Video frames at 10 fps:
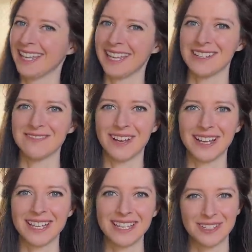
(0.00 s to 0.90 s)
in
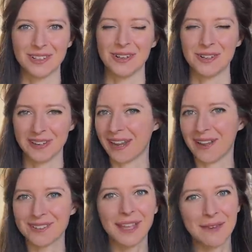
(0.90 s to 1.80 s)
my indoor
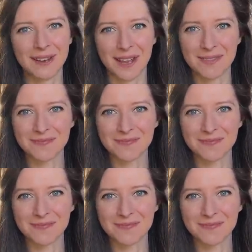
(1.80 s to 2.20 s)
greenhouse cabinet.